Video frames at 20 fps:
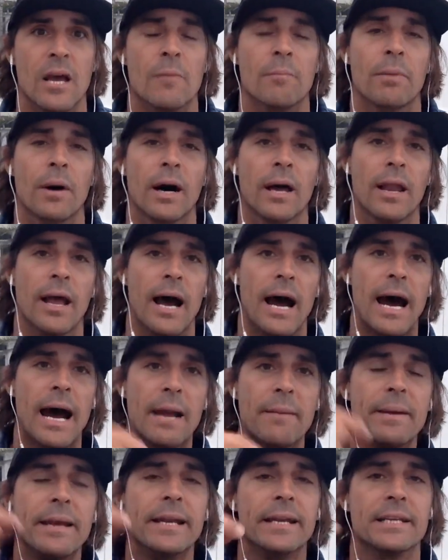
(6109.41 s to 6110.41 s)
But I
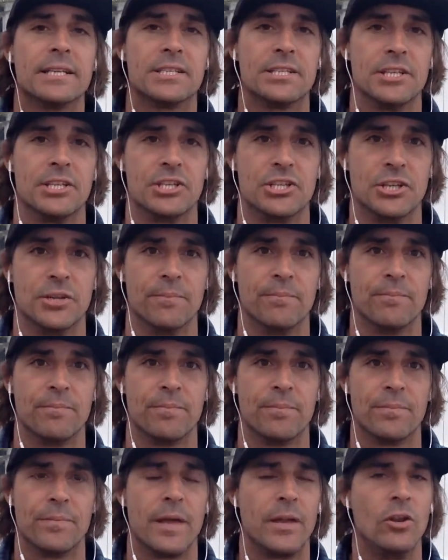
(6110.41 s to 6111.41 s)
made a decision
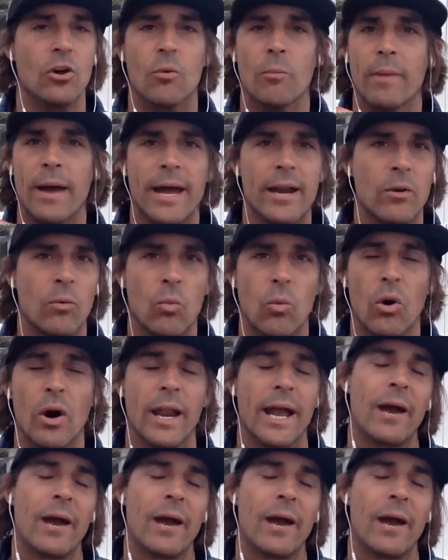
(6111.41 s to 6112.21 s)
that no matter what,